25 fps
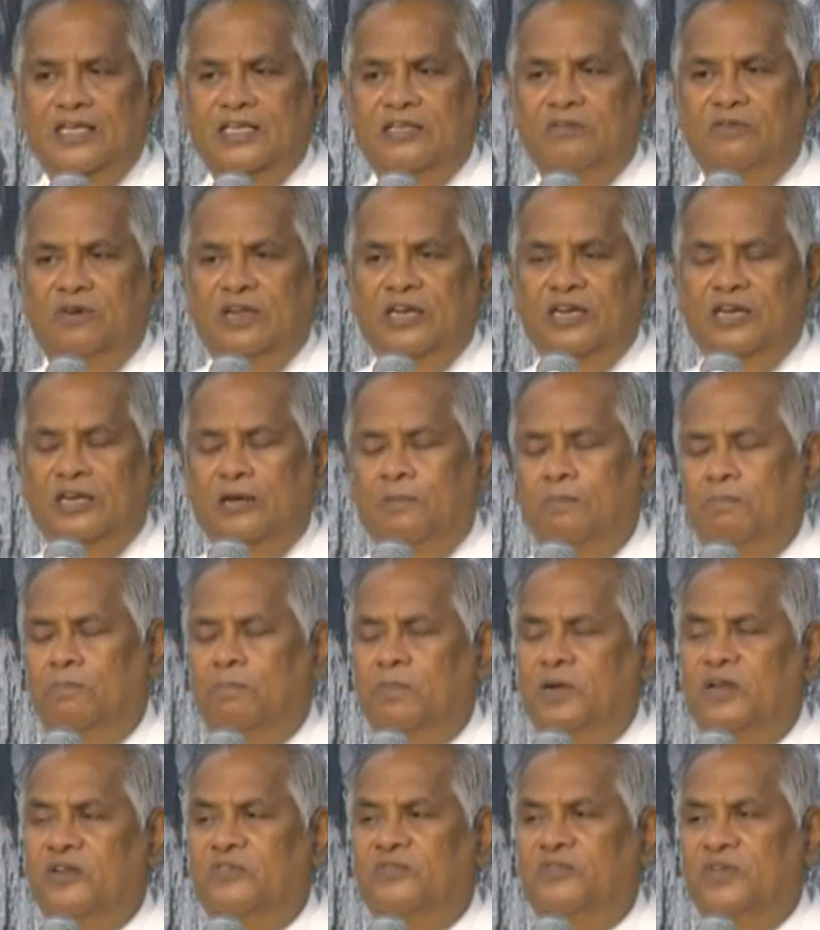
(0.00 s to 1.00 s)
can give a
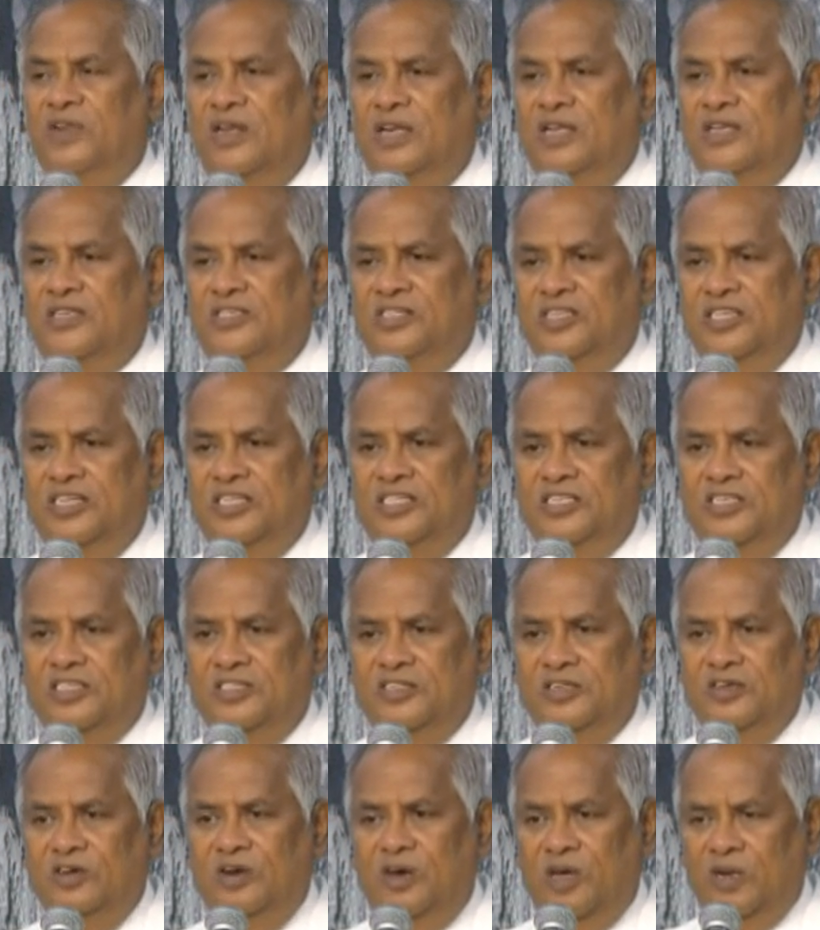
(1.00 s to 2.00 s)
number of
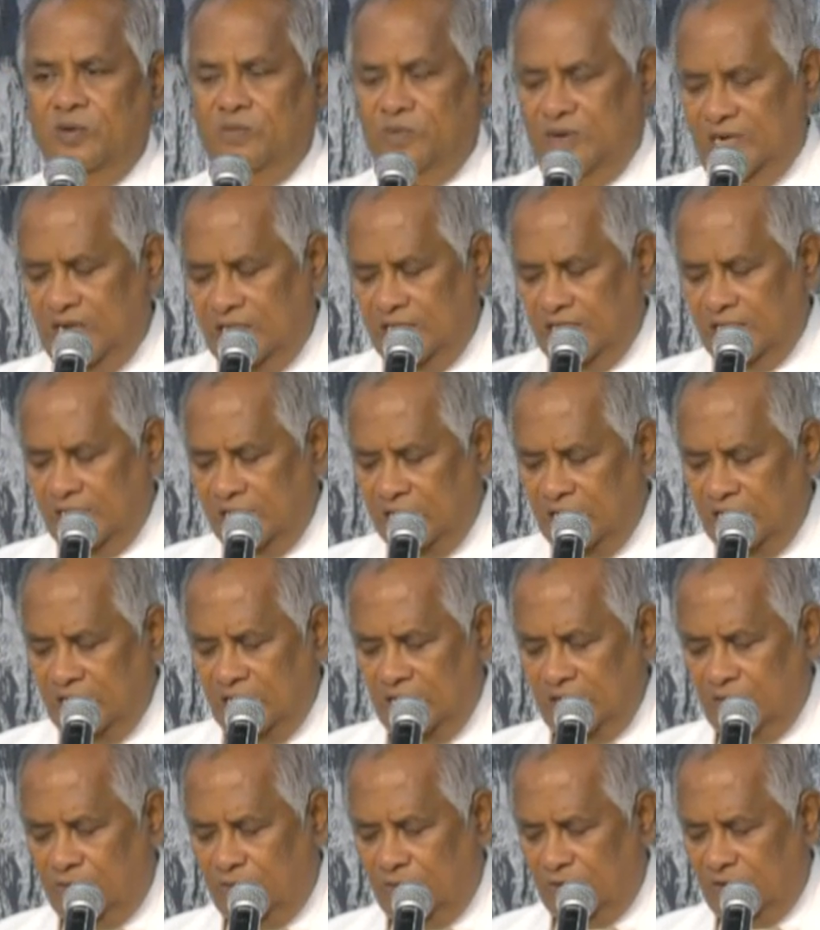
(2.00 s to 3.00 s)
illustrations, God
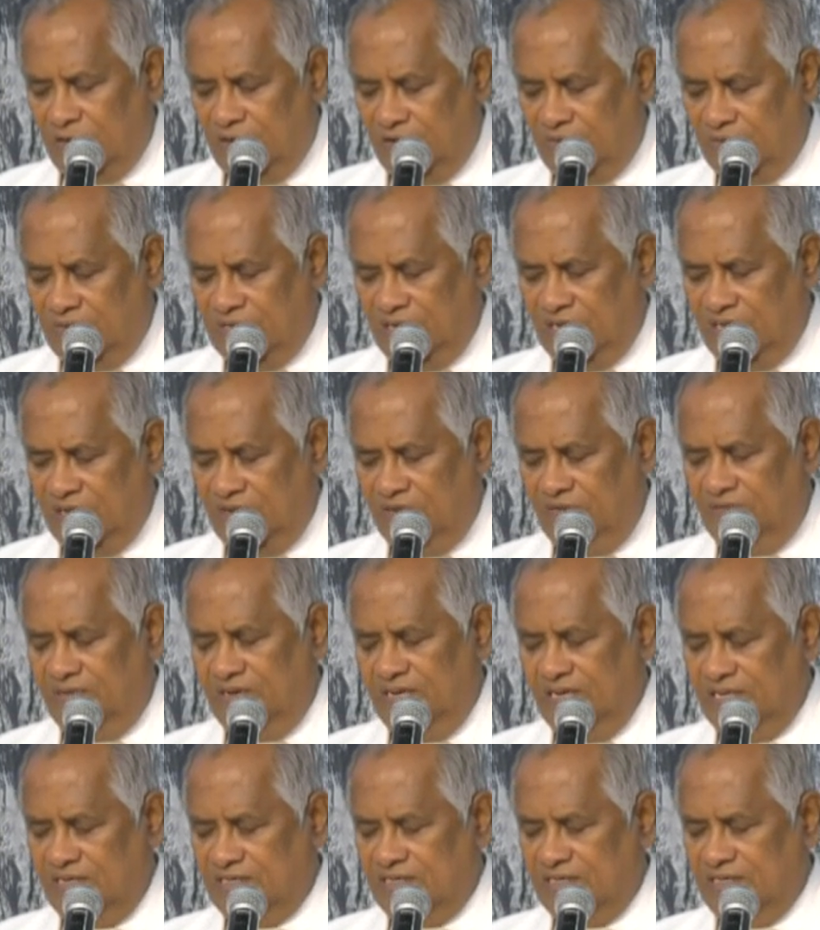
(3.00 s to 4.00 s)
willing, one of the
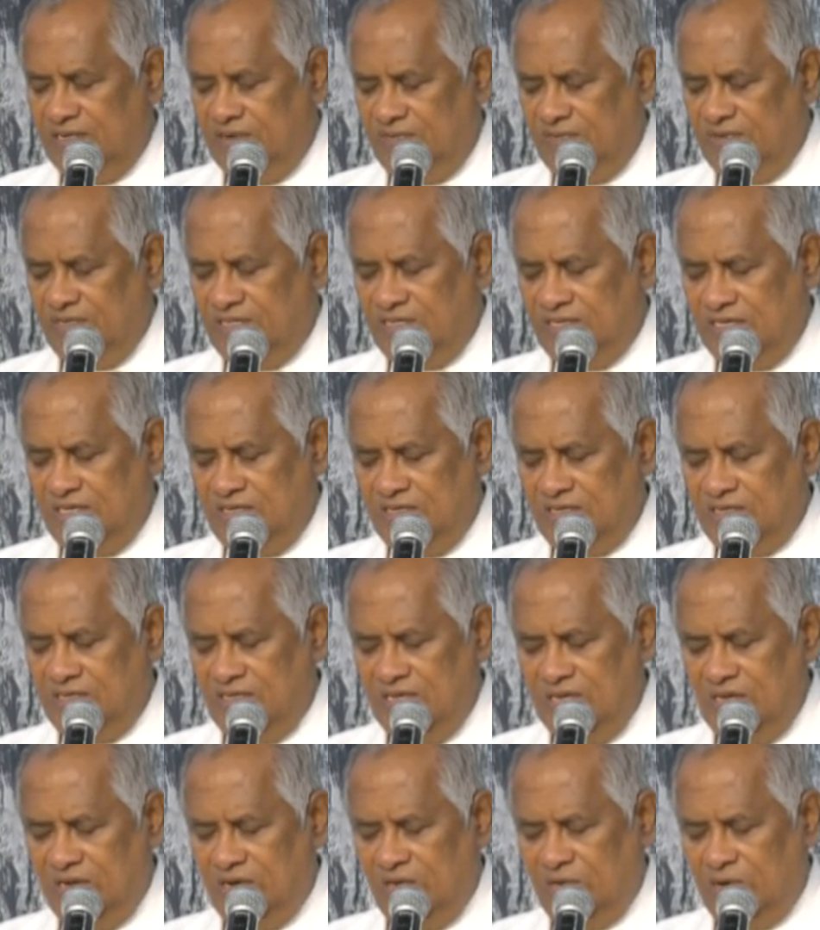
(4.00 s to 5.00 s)
evening
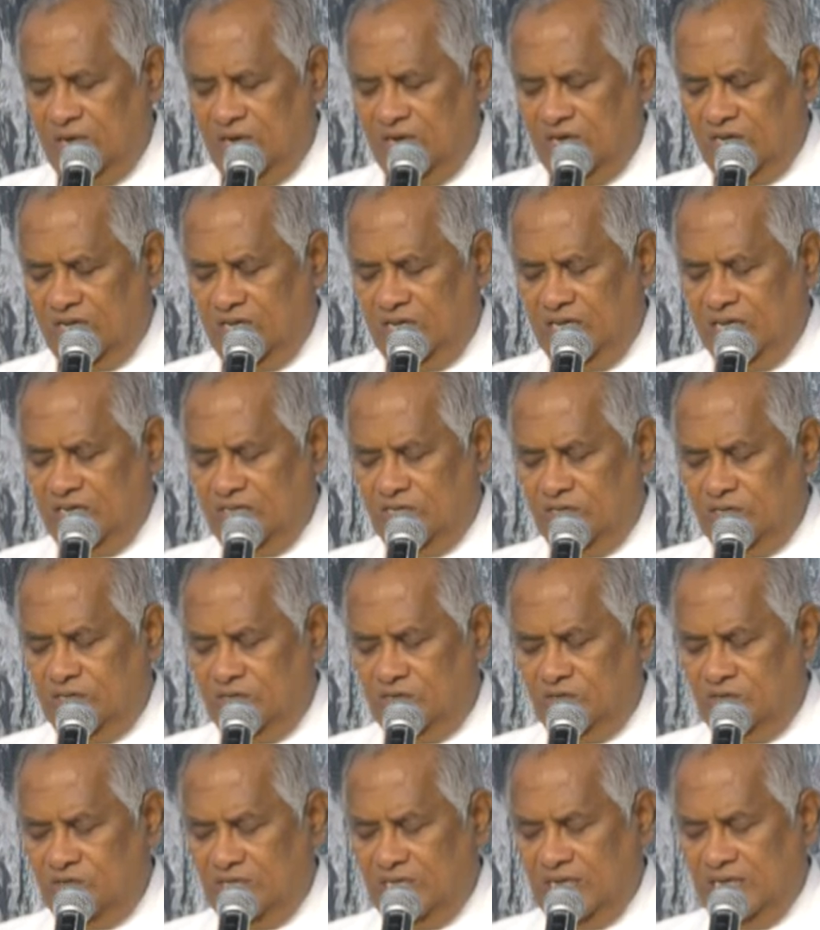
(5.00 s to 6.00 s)
services I get
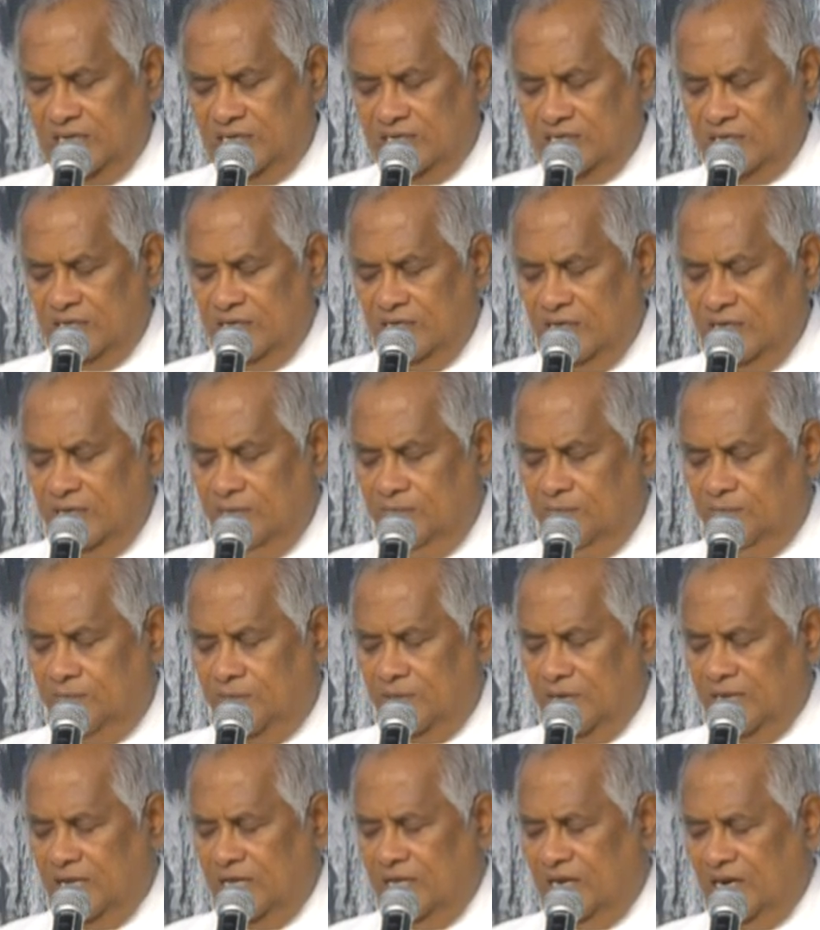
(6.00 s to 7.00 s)
into that.
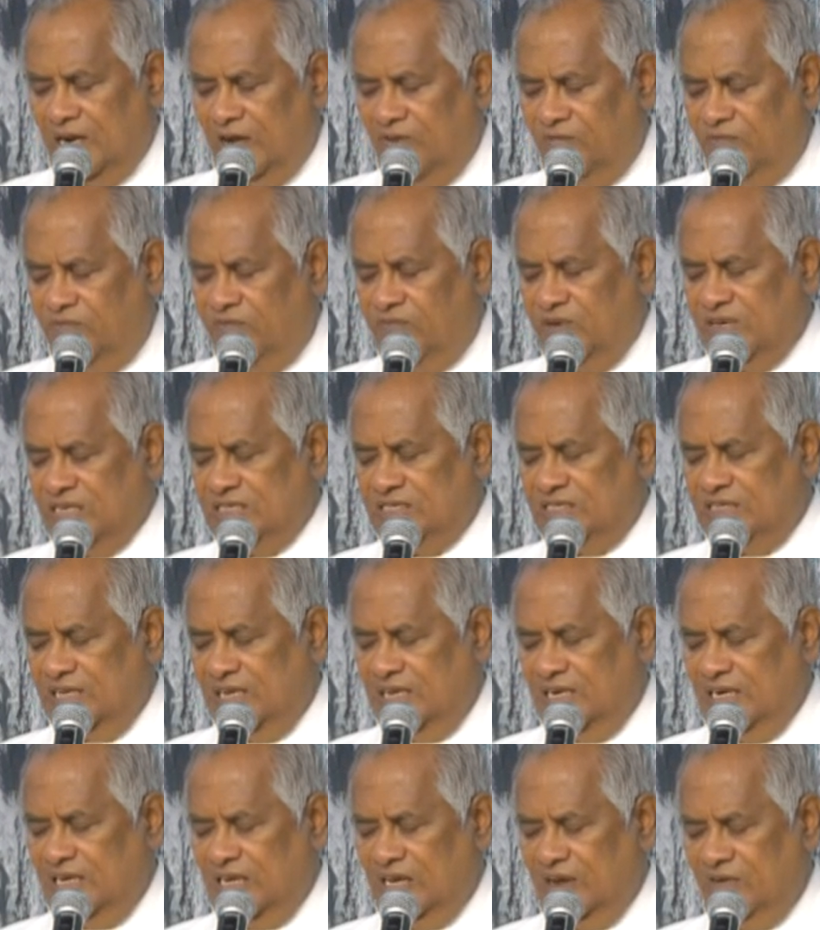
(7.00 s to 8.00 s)
Prayer
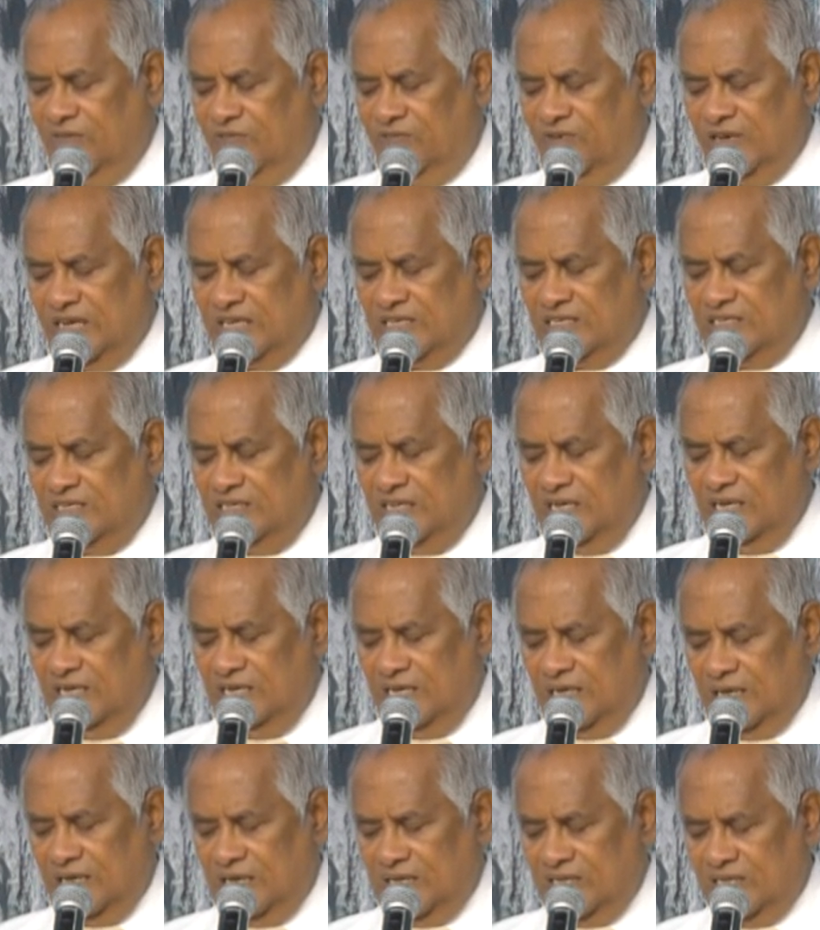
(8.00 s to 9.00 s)
affects and effects
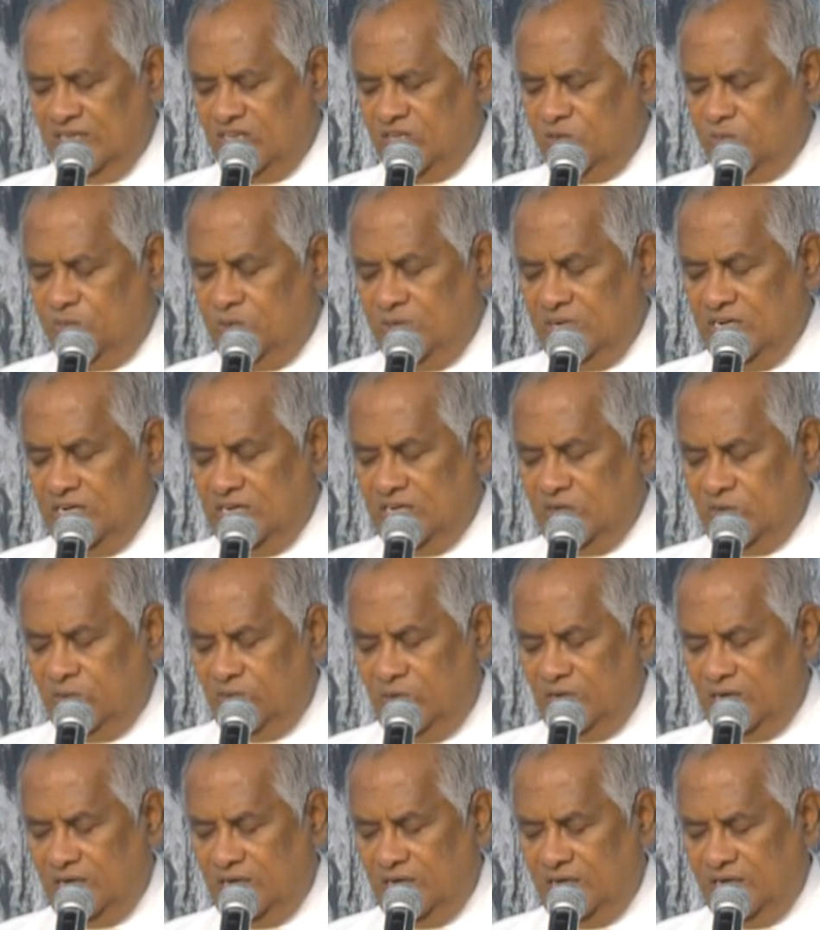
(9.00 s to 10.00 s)
in the spirit
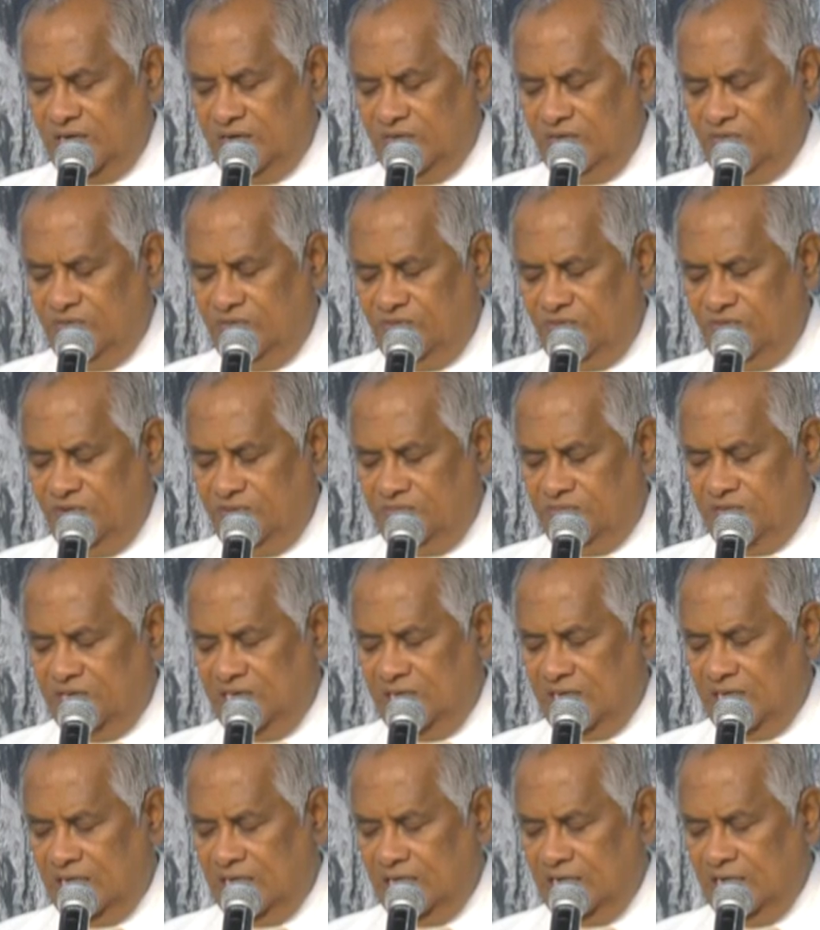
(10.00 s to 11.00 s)
world.
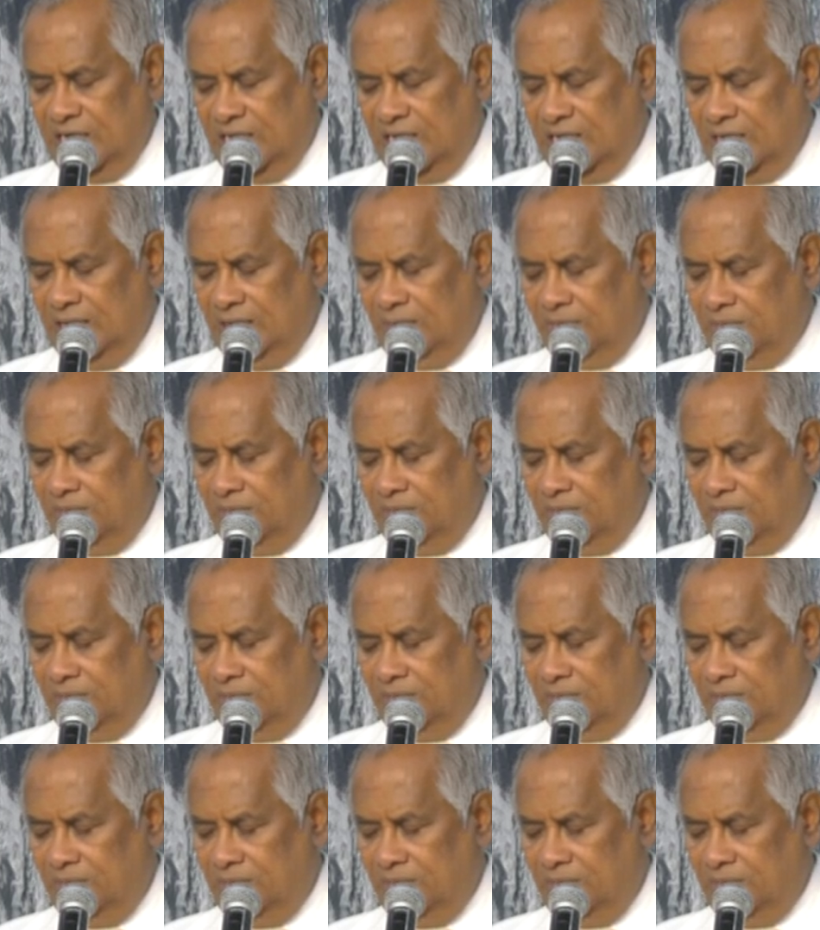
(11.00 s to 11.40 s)
59.